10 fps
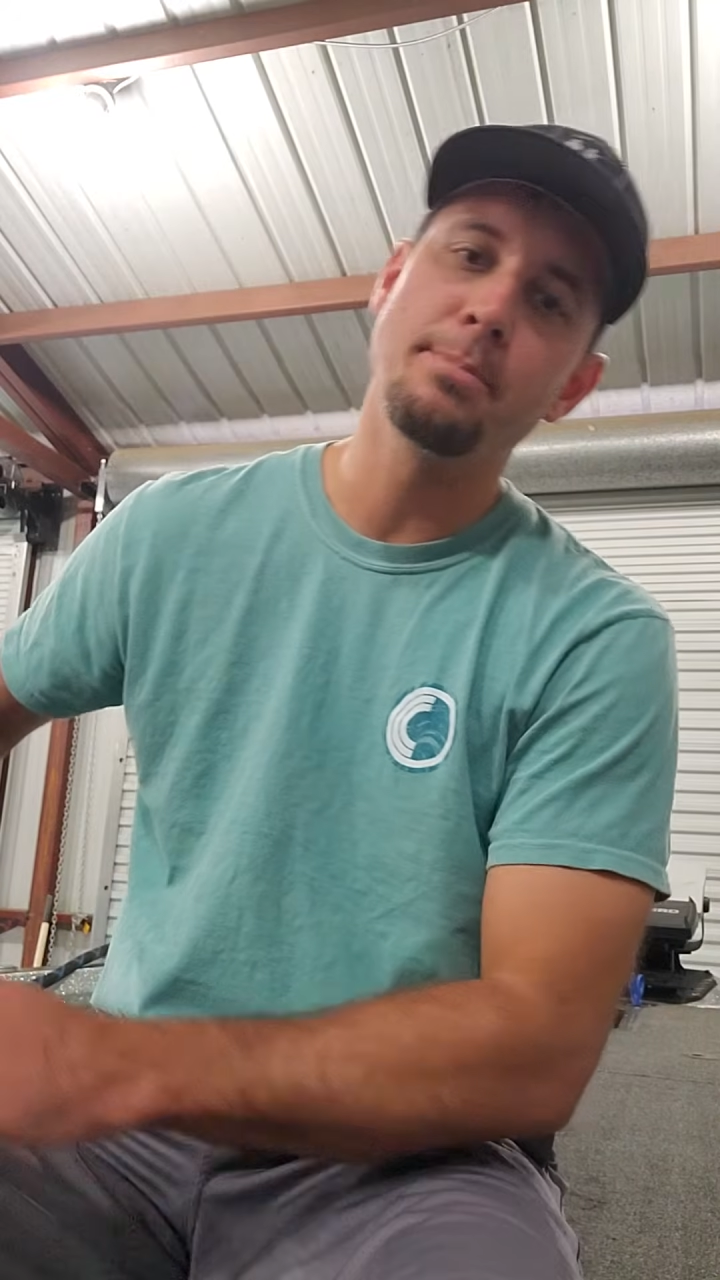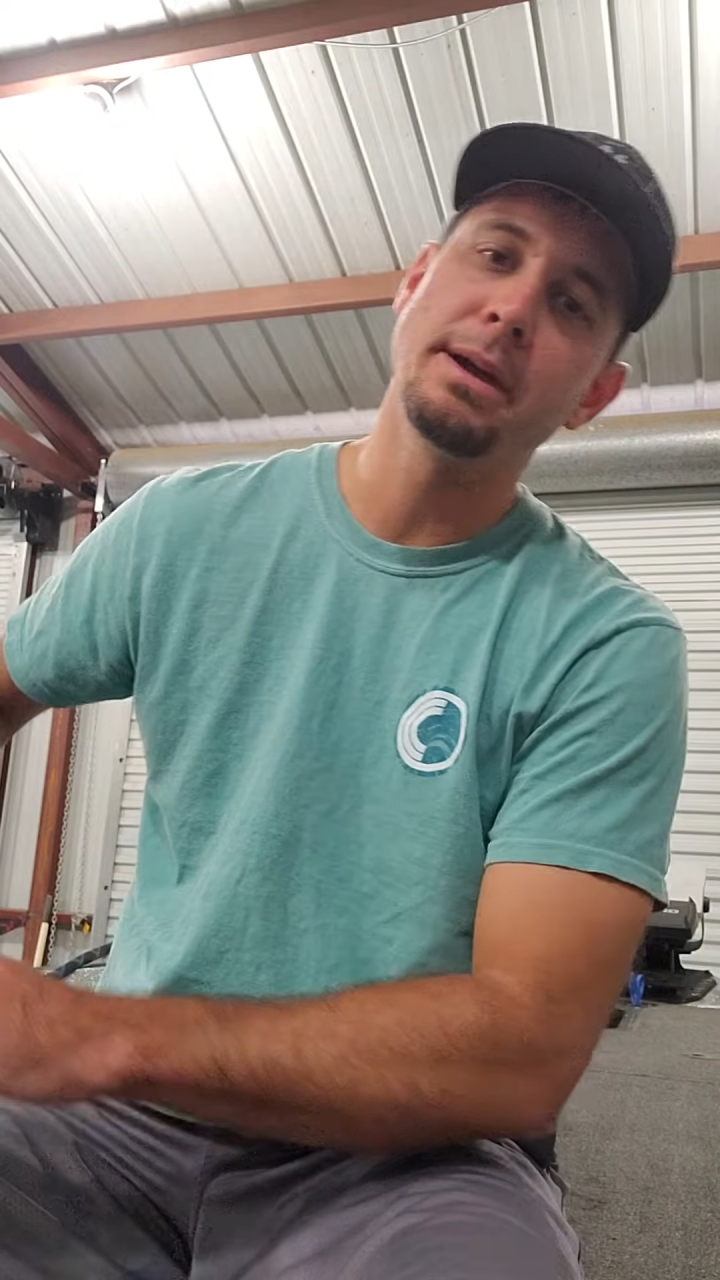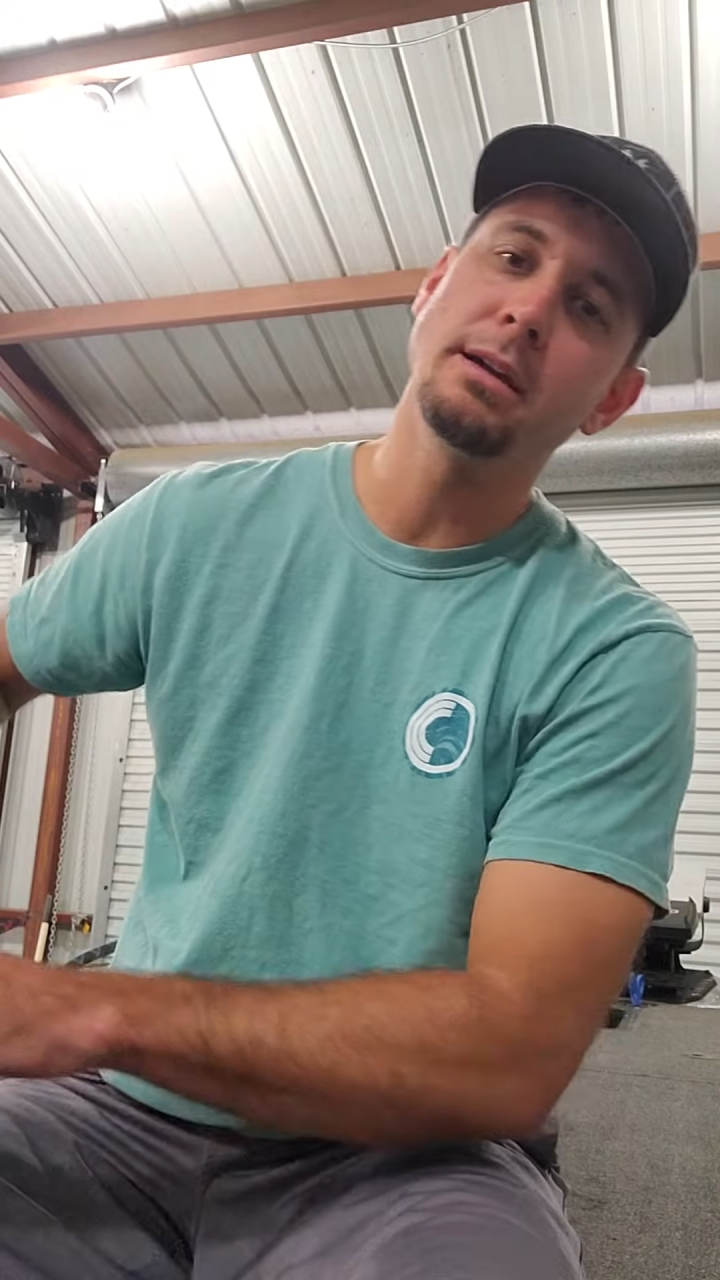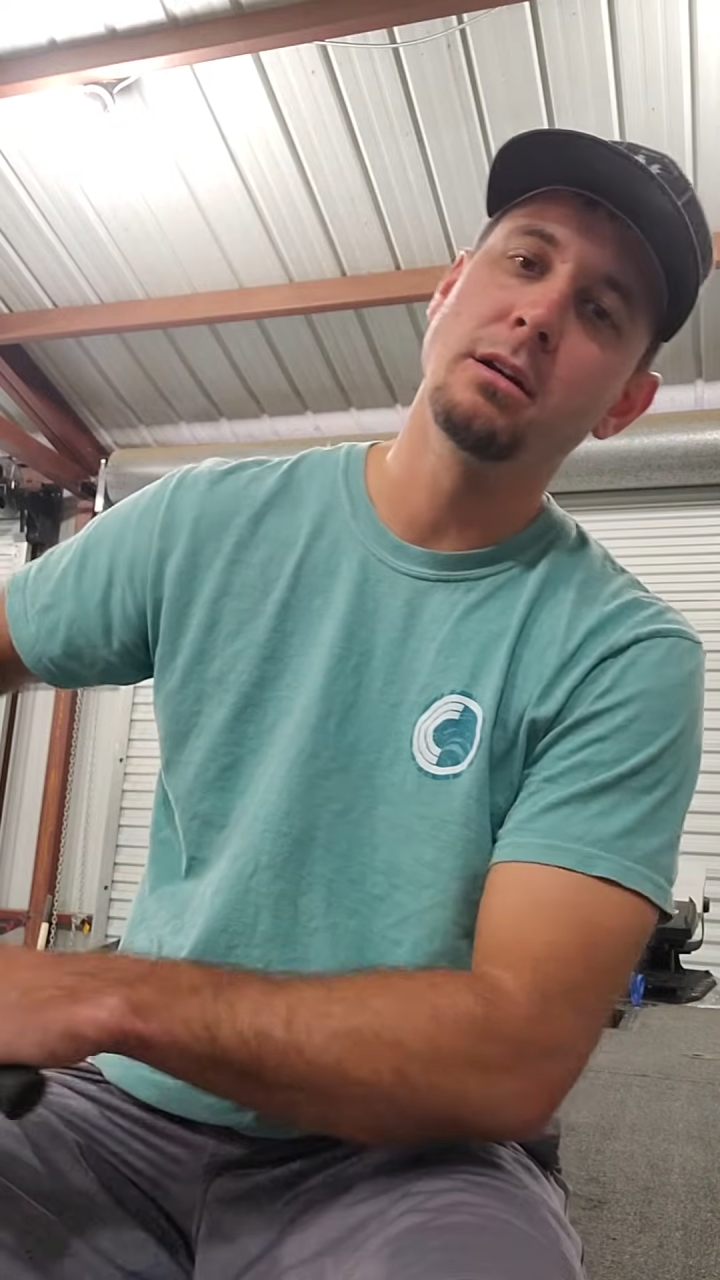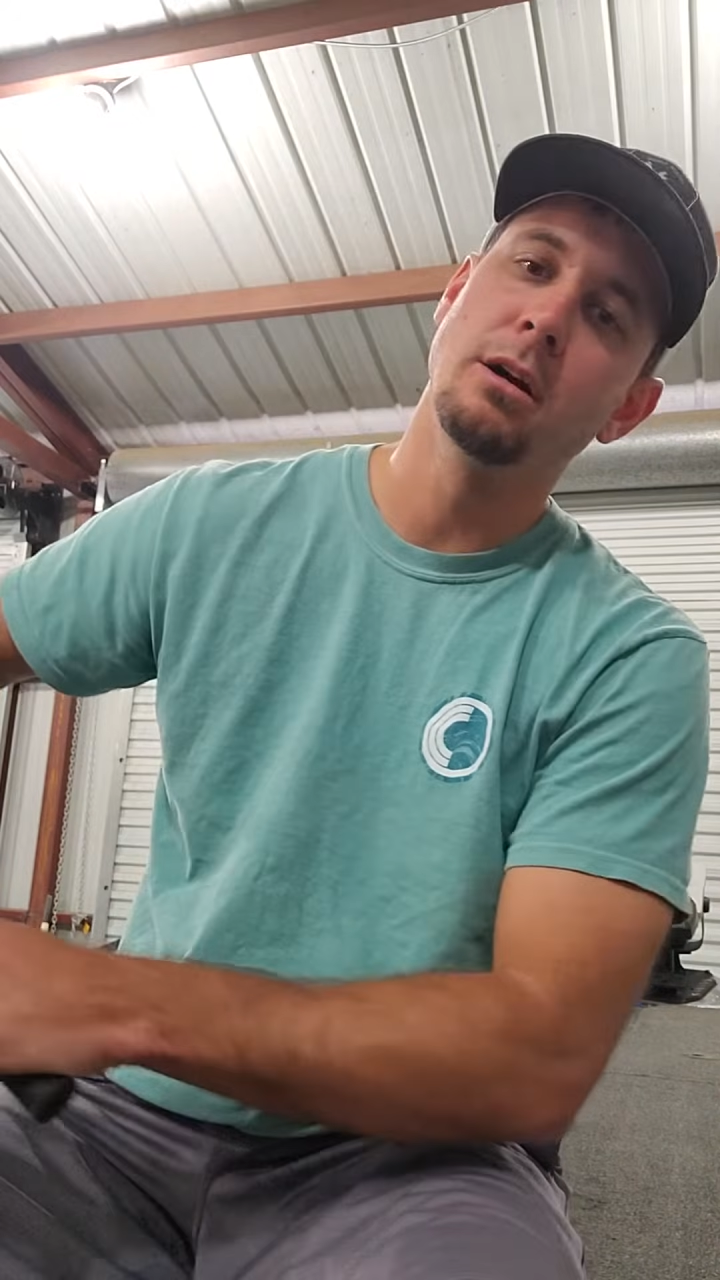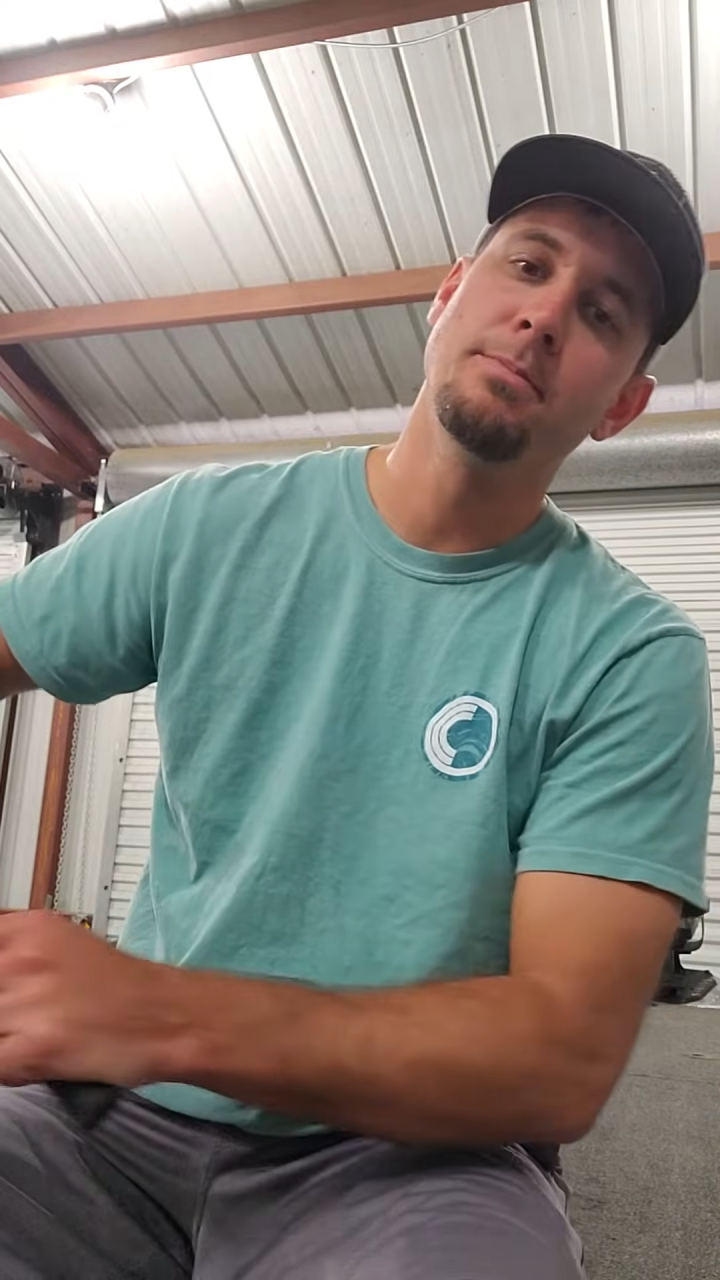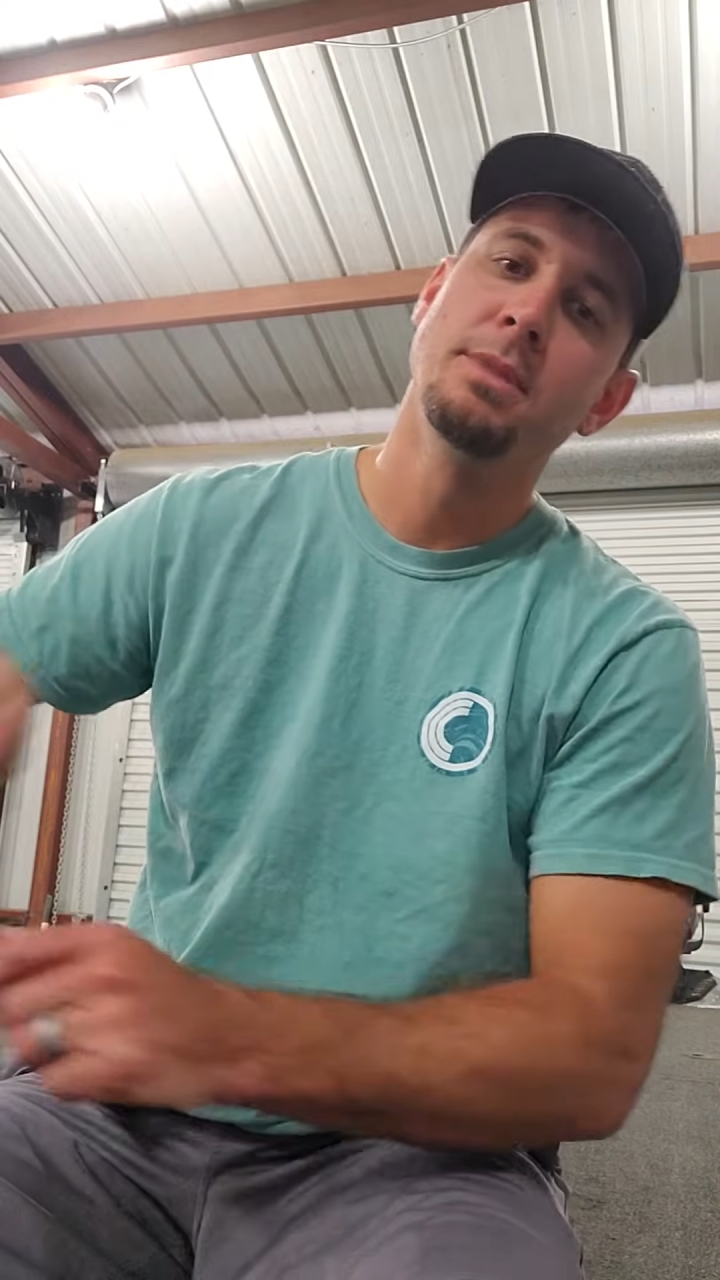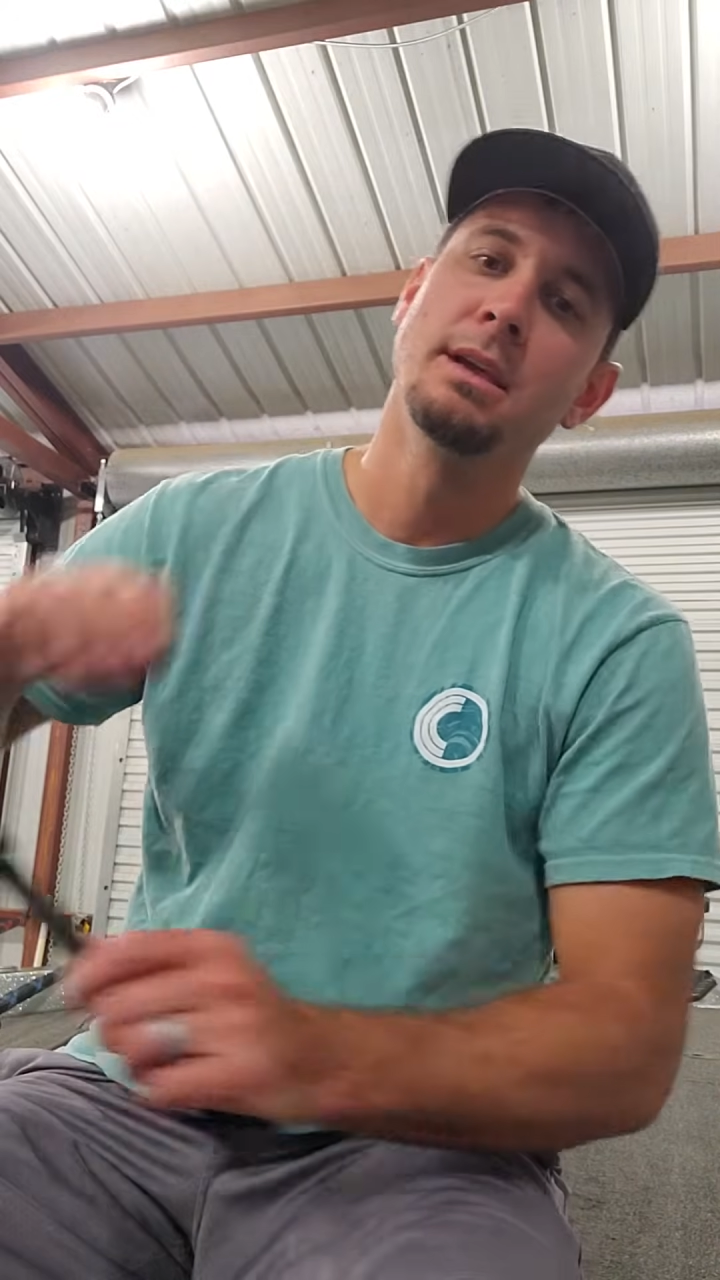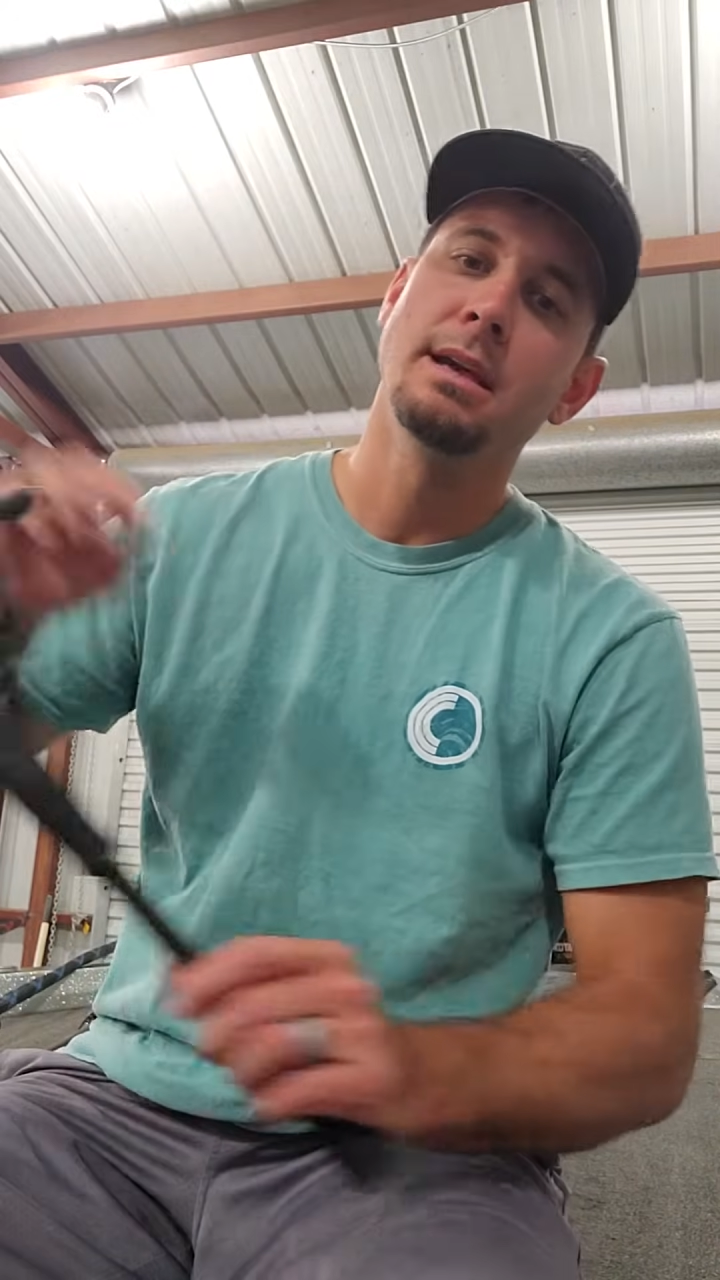picking up